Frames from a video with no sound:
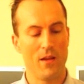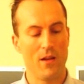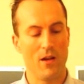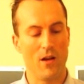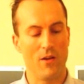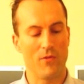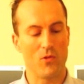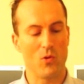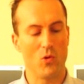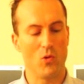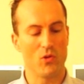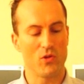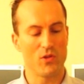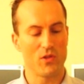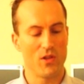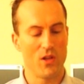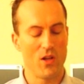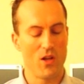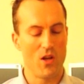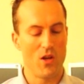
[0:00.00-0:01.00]
Of
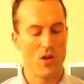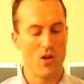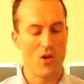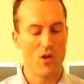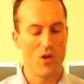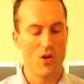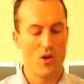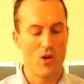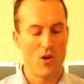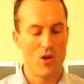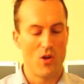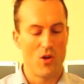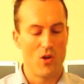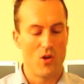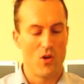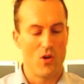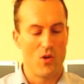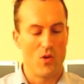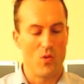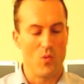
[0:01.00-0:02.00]
course,
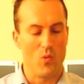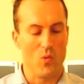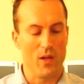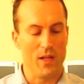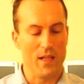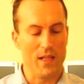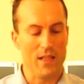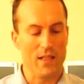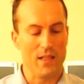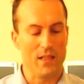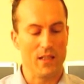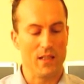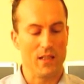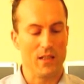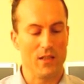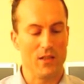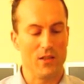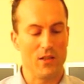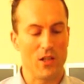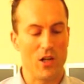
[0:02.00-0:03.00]
we
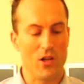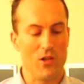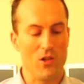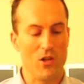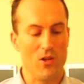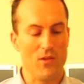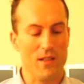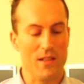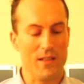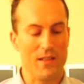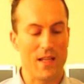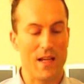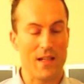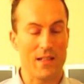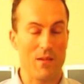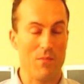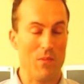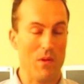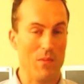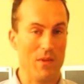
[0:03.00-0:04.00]
don't know the exact
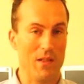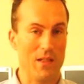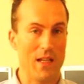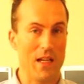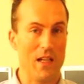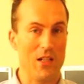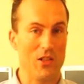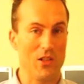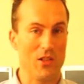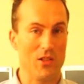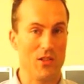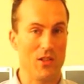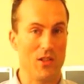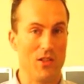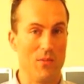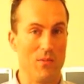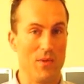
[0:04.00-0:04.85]
implementation, so the